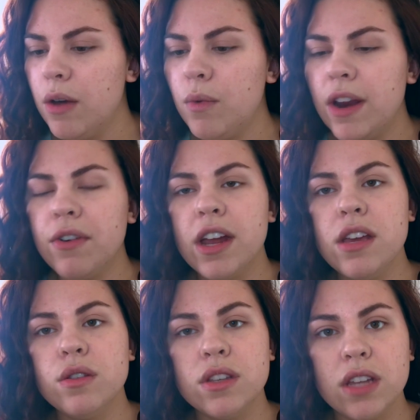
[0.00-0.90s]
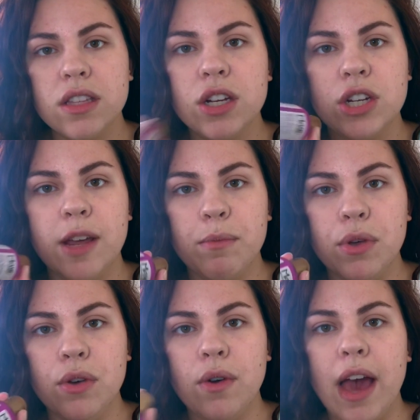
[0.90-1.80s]
Whenever I use a sudsing
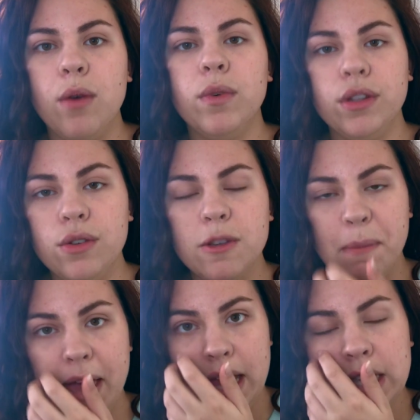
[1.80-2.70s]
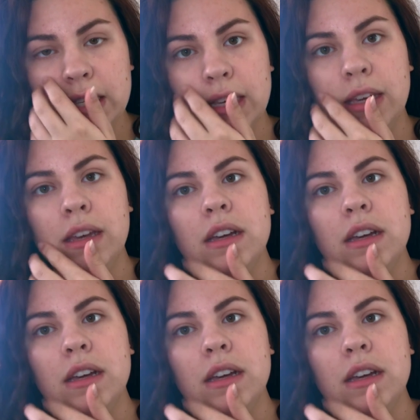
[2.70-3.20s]
shampoo, I will use a mask,